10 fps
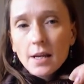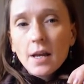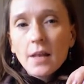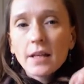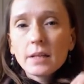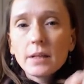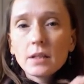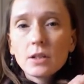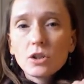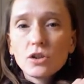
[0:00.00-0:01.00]
That's because
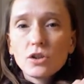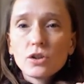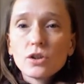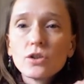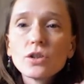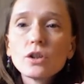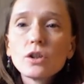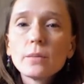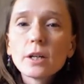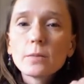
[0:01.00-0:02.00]
you're using too
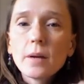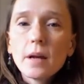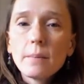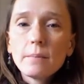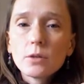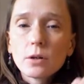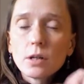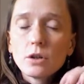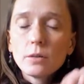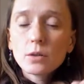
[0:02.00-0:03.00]
much
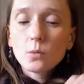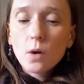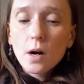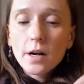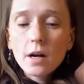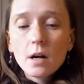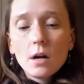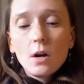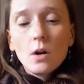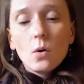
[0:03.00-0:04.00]
water,
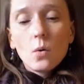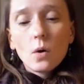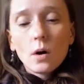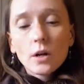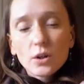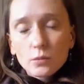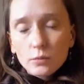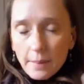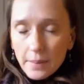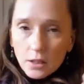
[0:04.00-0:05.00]
or you're
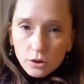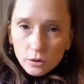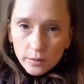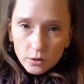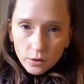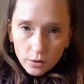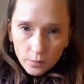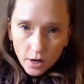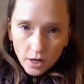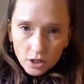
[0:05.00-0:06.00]
rubbing too much with your
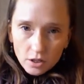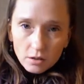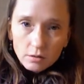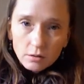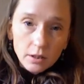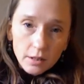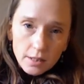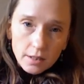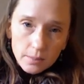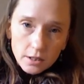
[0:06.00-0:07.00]
brush. So little kids
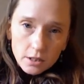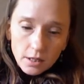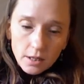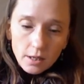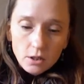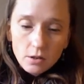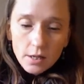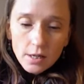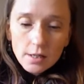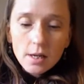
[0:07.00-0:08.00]
especially do
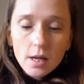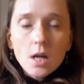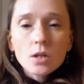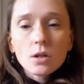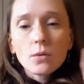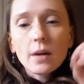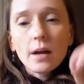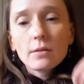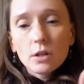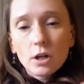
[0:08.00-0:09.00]
this. So we have
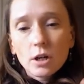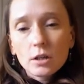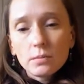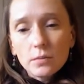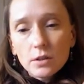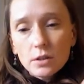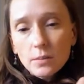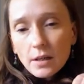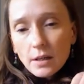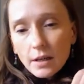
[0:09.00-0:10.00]
to encourage to
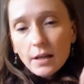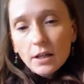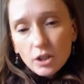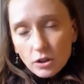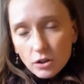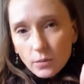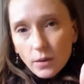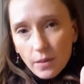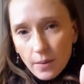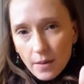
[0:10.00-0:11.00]
be kind of gentle with
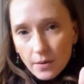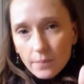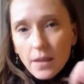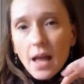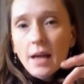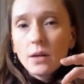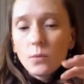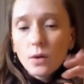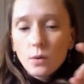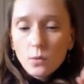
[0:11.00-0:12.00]
the paper. And it
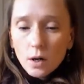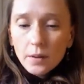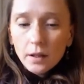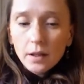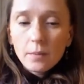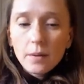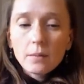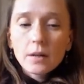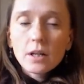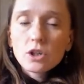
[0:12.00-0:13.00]
will warp a little bit,
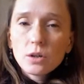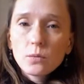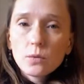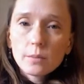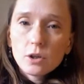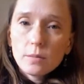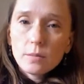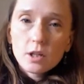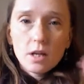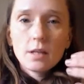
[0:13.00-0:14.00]
but it shouldn't warp too much
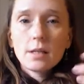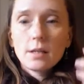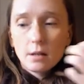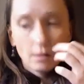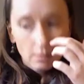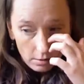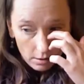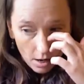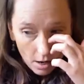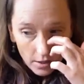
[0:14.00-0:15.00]
that it's still
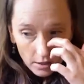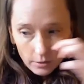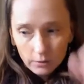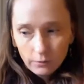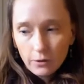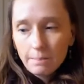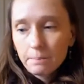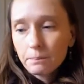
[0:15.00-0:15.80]
not possible to frame.